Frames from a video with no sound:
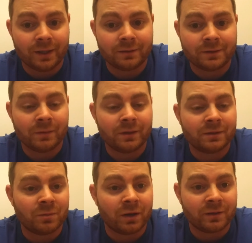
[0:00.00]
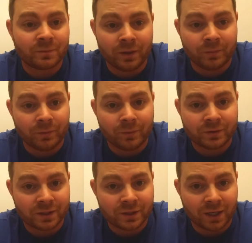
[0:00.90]
Some of the smartest people,
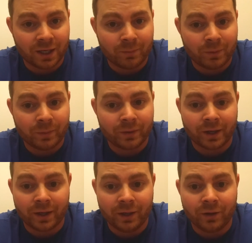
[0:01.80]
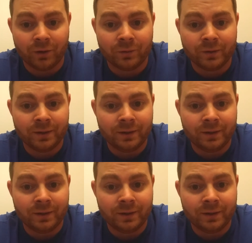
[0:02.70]
most educated people that I know